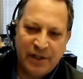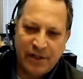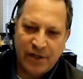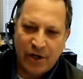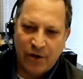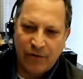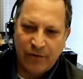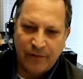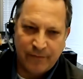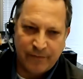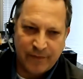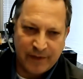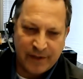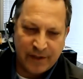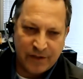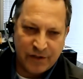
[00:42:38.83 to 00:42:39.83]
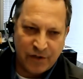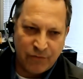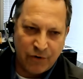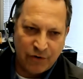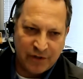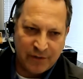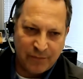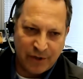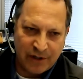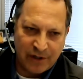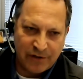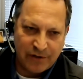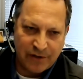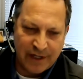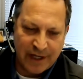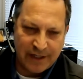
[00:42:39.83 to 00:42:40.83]
to know, since you wrote the book in
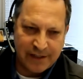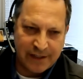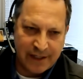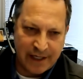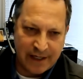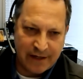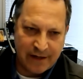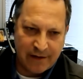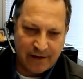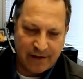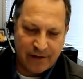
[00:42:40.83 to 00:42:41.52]
2013,